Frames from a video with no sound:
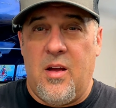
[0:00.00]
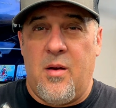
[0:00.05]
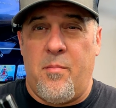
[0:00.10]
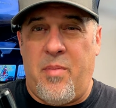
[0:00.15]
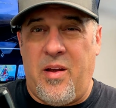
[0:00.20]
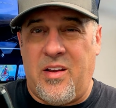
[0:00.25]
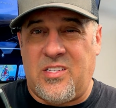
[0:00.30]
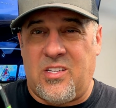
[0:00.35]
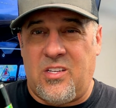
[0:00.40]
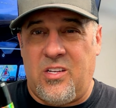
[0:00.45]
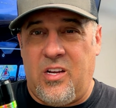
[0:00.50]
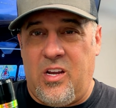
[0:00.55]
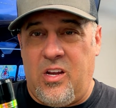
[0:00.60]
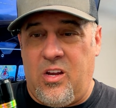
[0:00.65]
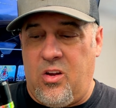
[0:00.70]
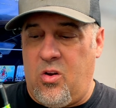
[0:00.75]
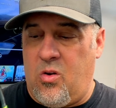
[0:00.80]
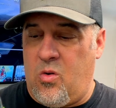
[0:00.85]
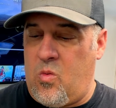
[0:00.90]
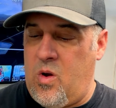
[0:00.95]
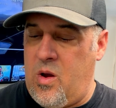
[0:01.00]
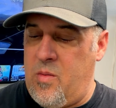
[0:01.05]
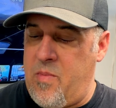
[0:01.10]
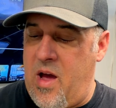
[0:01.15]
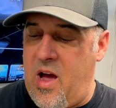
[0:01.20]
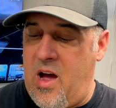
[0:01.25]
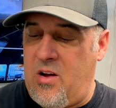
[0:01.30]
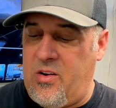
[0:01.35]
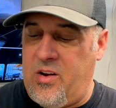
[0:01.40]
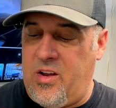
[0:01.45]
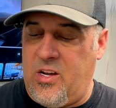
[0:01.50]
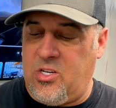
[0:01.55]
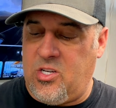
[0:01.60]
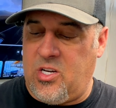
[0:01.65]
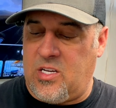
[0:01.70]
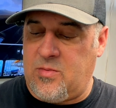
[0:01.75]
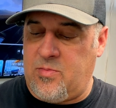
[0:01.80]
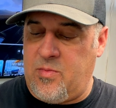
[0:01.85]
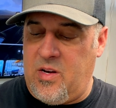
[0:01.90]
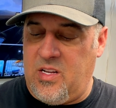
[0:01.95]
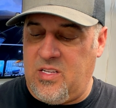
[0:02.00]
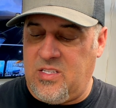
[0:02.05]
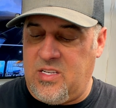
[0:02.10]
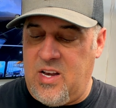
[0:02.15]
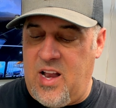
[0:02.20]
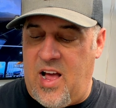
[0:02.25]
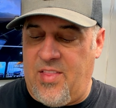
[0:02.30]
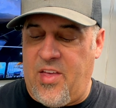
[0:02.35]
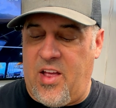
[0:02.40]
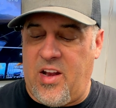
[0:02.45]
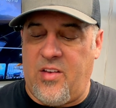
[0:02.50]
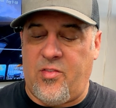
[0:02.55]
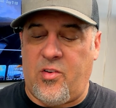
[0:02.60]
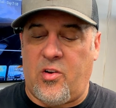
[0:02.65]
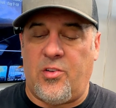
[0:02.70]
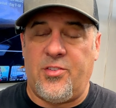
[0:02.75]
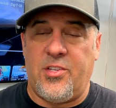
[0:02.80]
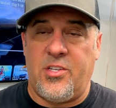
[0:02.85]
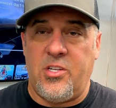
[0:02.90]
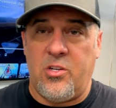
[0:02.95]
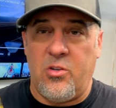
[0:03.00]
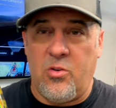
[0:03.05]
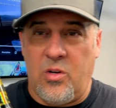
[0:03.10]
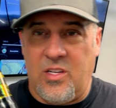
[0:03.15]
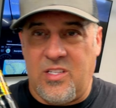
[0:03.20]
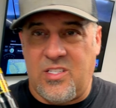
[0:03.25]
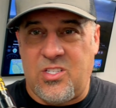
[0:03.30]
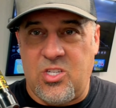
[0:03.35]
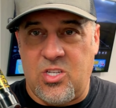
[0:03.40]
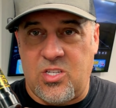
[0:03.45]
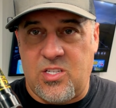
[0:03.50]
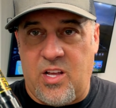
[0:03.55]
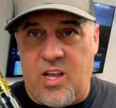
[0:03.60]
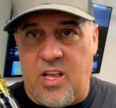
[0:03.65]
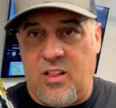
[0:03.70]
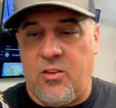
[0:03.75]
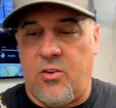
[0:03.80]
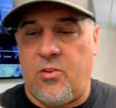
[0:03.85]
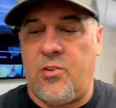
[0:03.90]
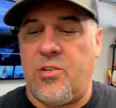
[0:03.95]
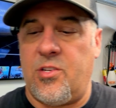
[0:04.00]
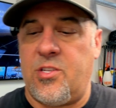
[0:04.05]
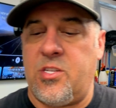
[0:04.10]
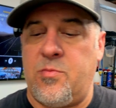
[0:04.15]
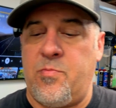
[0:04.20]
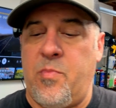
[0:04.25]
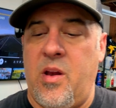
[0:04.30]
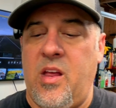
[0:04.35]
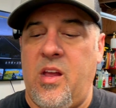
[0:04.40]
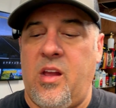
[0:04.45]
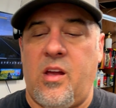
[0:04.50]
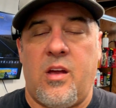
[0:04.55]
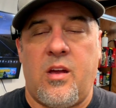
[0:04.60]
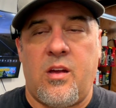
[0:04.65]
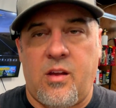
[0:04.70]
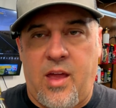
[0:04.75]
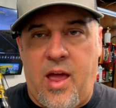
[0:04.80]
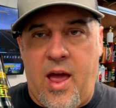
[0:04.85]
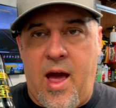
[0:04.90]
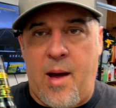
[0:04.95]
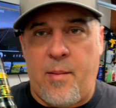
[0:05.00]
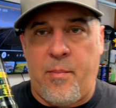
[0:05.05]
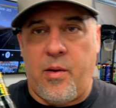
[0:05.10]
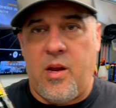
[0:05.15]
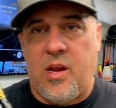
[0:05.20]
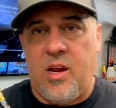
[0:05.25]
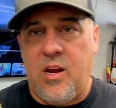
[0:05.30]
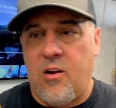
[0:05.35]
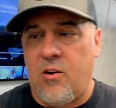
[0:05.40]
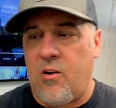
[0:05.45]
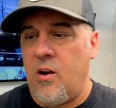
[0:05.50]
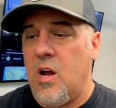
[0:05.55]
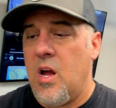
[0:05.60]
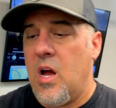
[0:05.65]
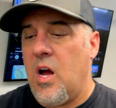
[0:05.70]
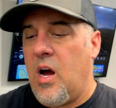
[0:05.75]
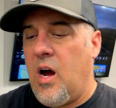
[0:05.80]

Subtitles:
Basically, your rebound adjustment is not that difficult to do. It's just a little spinning cap here.